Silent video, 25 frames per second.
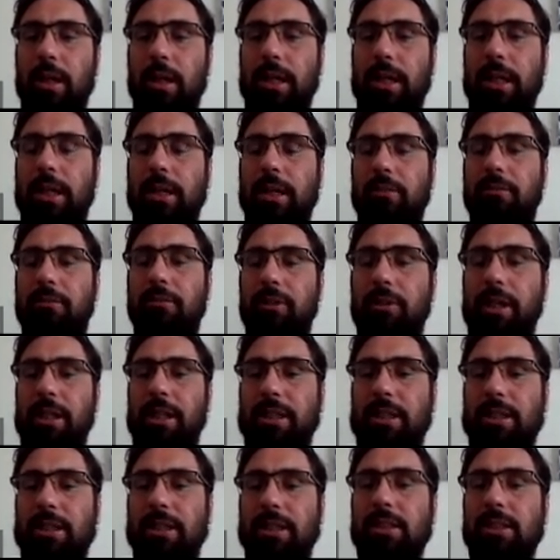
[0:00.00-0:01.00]
give
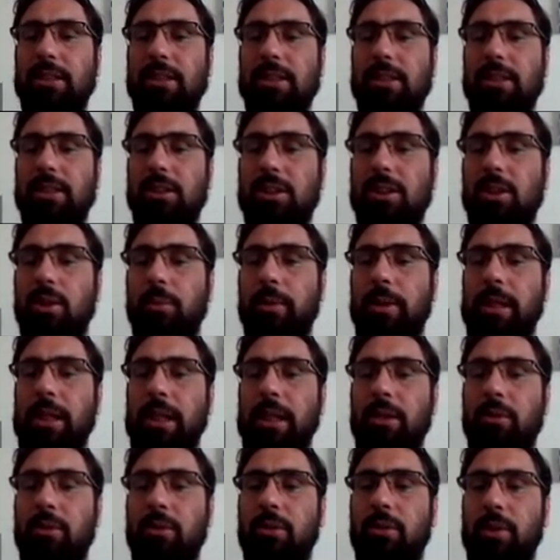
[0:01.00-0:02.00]
reasons. So we
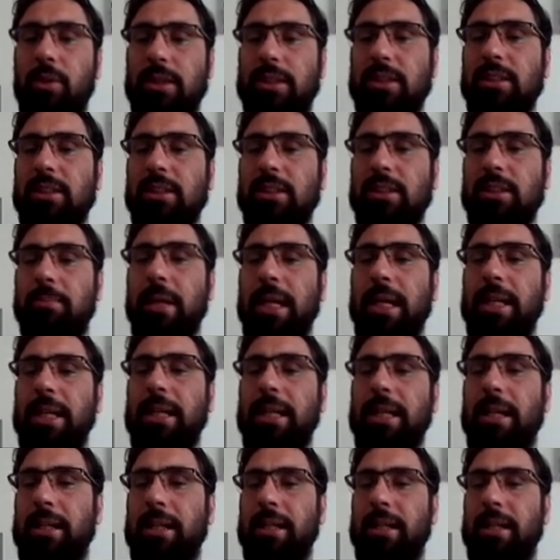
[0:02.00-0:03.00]
need reasons, main
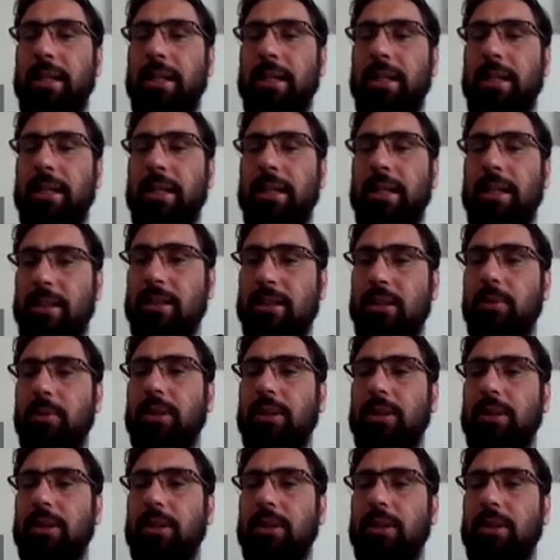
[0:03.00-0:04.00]

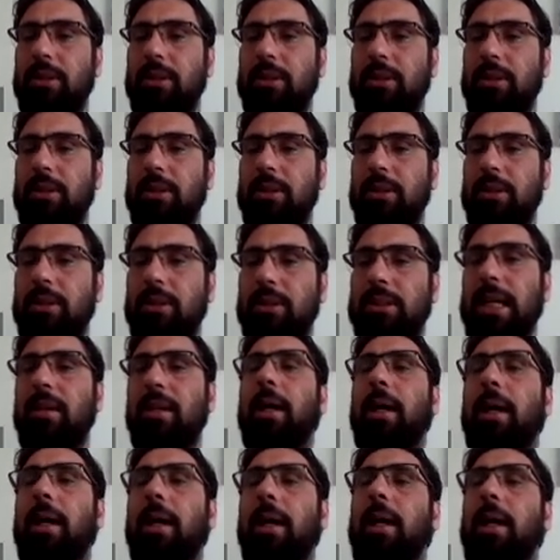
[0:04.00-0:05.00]
ideas. So we
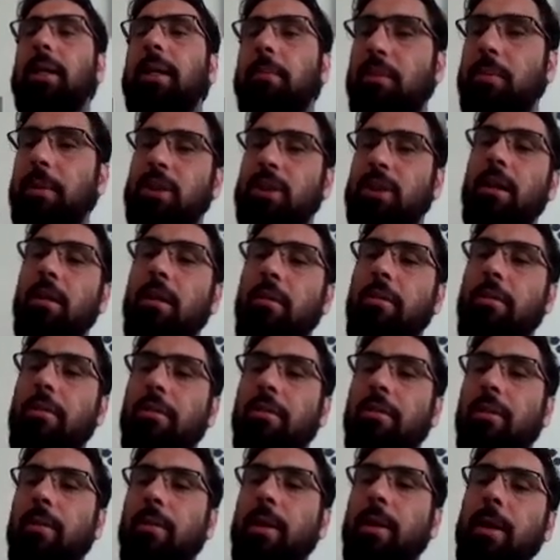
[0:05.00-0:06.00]
said they're bad
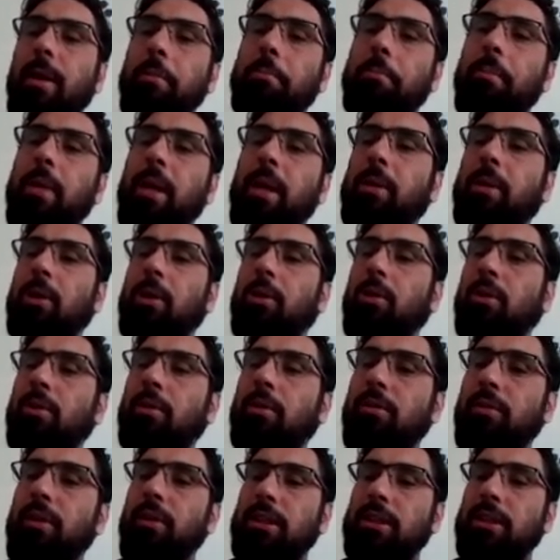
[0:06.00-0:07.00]
for people's health.
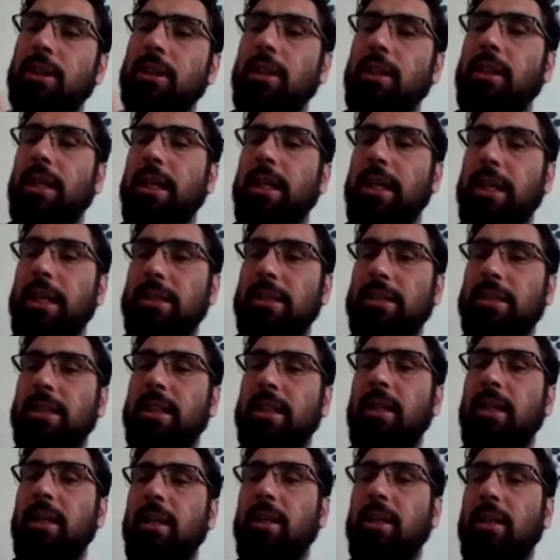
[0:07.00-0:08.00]
Maybe another
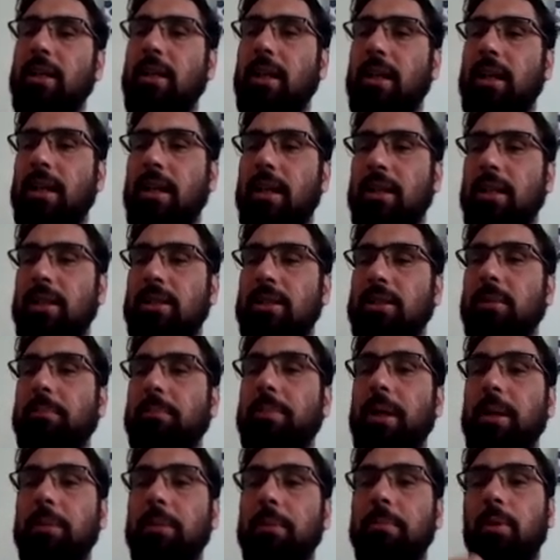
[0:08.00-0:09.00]
reason is
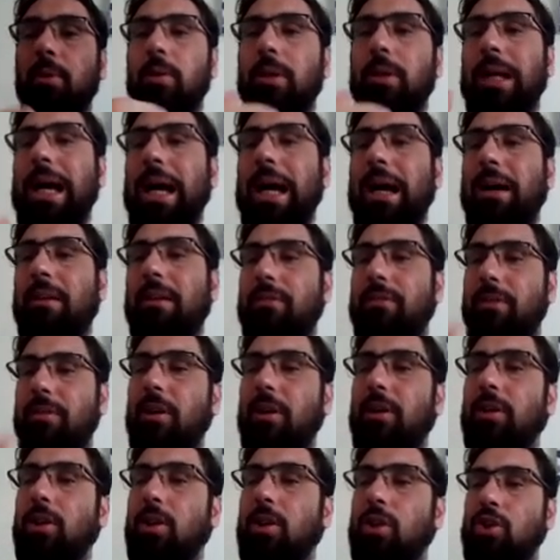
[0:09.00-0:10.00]
some
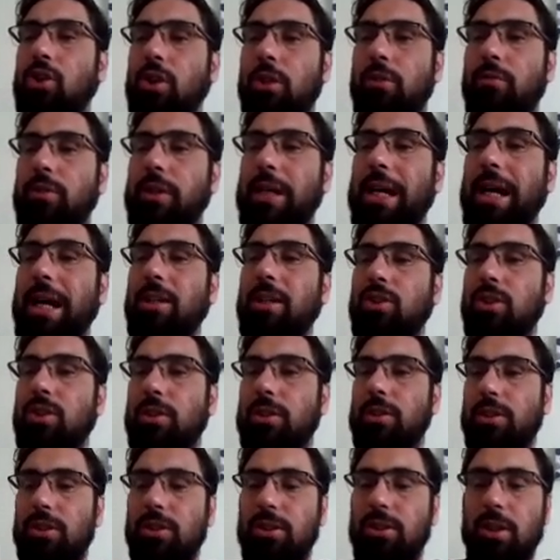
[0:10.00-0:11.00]
people have allergic
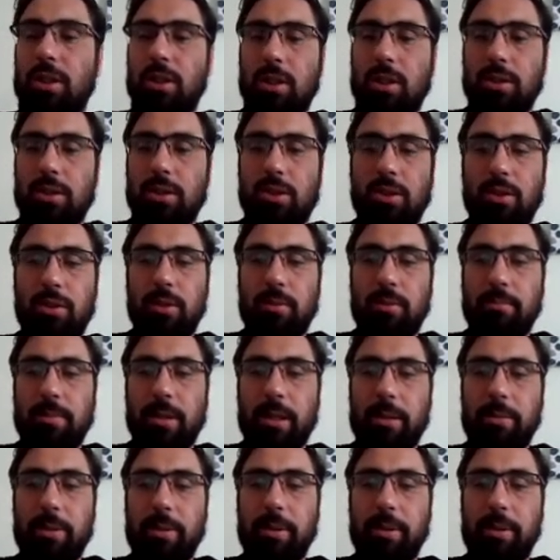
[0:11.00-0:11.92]
reactions to them,